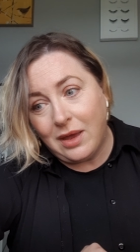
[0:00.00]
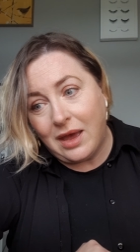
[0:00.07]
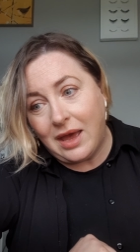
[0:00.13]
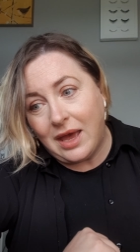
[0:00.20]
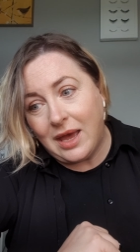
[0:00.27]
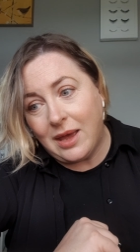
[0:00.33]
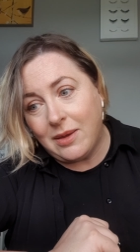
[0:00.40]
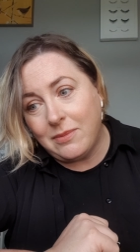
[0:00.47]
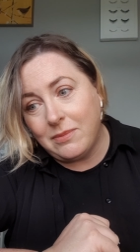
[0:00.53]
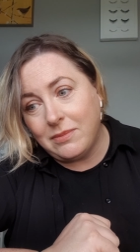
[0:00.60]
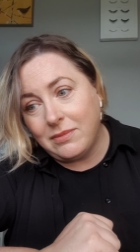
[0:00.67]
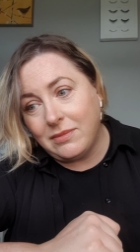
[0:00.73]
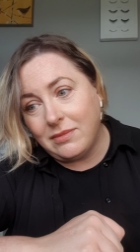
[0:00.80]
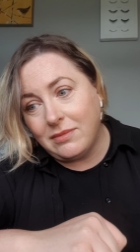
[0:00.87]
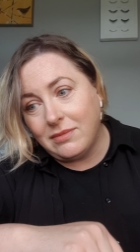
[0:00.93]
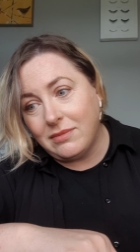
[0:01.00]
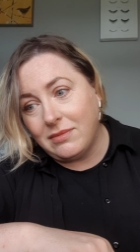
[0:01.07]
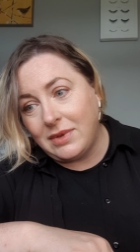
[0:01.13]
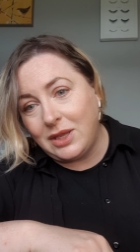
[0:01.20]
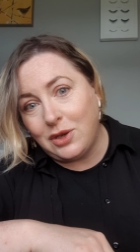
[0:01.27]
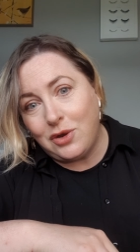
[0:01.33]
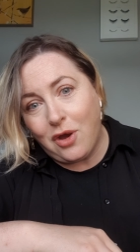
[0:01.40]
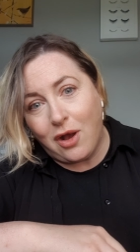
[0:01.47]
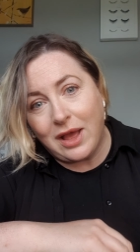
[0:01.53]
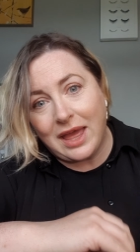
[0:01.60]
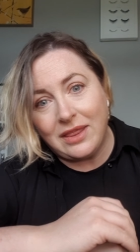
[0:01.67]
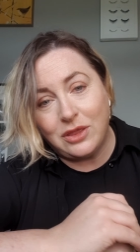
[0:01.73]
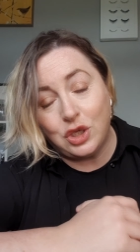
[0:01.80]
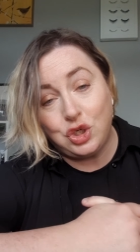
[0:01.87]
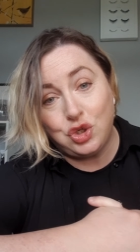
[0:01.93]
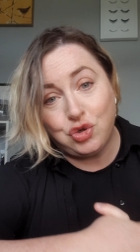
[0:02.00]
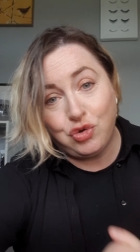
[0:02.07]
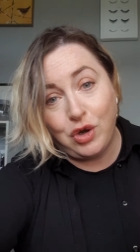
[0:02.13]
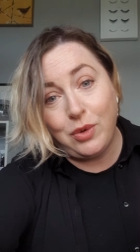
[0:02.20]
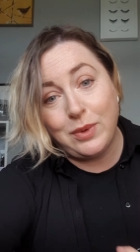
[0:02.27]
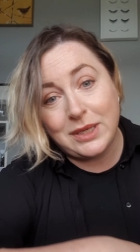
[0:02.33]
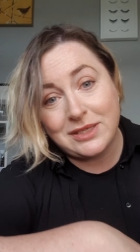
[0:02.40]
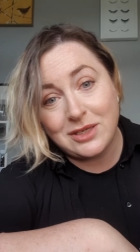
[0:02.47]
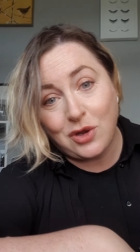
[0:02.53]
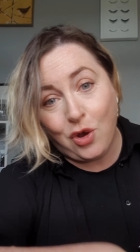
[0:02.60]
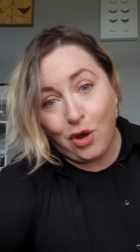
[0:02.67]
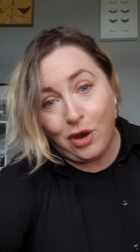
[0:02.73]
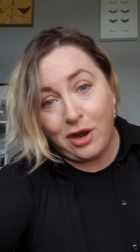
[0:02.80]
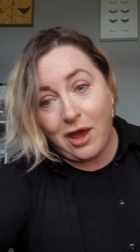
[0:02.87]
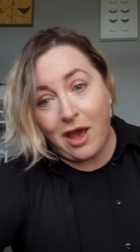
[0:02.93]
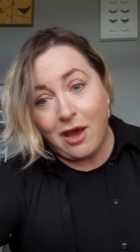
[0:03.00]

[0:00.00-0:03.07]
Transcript: you're not getting the truest colour